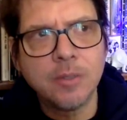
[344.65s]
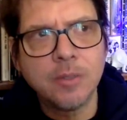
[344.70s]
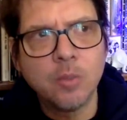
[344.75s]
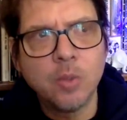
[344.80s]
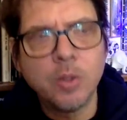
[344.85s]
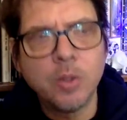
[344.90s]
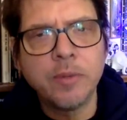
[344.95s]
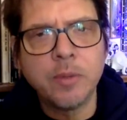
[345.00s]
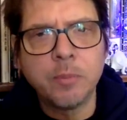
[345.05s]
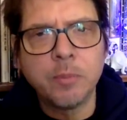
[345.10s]

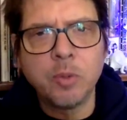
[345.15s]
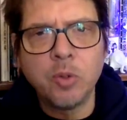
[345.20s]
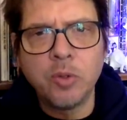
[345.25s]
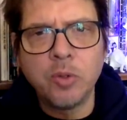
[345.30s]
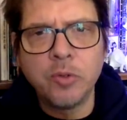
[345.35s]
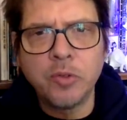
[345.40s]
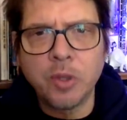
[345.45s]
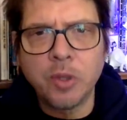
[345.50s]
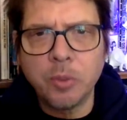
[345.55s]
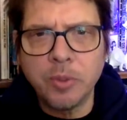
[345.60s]
one of the
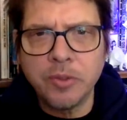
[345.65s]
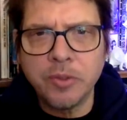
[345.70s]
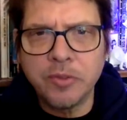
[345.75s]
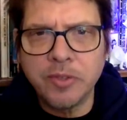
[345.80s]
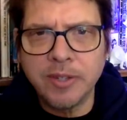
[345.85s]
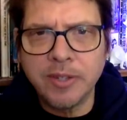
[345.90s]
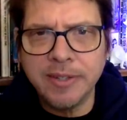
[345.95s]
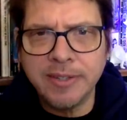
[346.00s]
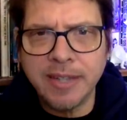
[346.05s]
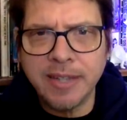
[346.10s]
bowls always
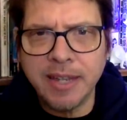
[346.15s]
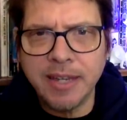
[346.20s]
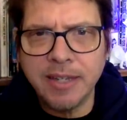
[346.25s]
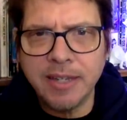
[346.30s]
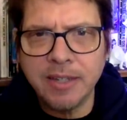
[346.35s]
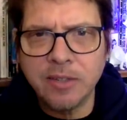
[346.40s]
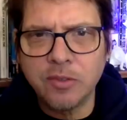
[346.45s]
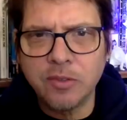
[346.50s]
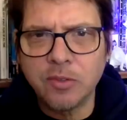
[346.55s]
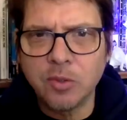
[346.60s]

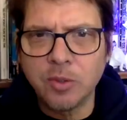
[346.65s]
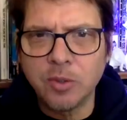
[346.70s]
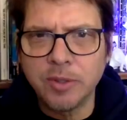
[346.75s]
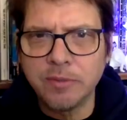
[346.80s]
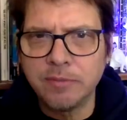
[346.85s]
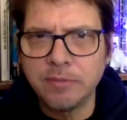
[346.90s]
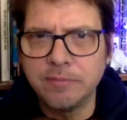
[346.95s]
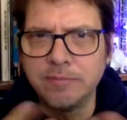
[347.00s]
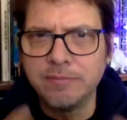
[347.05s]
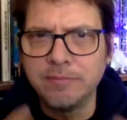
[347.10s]
contained a sort
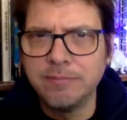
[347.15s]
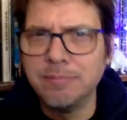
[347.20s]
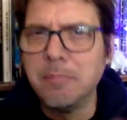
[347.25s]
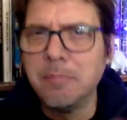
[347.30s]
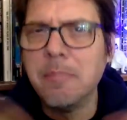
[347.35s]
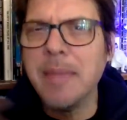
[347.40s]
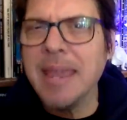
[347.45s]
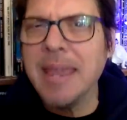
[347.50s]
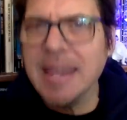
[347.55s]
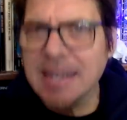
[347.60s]
of
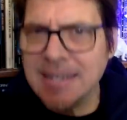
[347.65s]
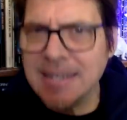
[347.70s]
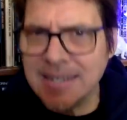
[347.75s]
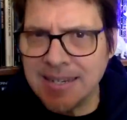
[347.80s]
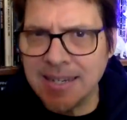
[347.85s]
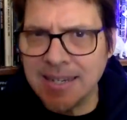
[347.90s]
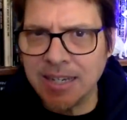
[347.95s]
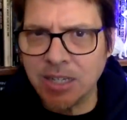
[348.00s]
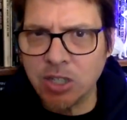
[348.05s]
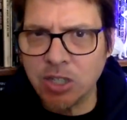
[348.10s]
main
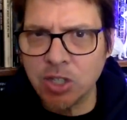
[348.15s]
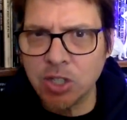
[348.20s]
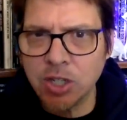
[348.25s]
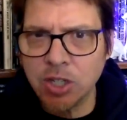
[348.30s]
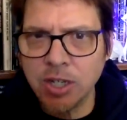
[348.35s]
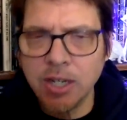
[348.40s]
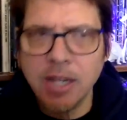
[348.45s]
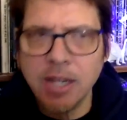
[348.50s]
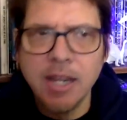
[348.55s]
dish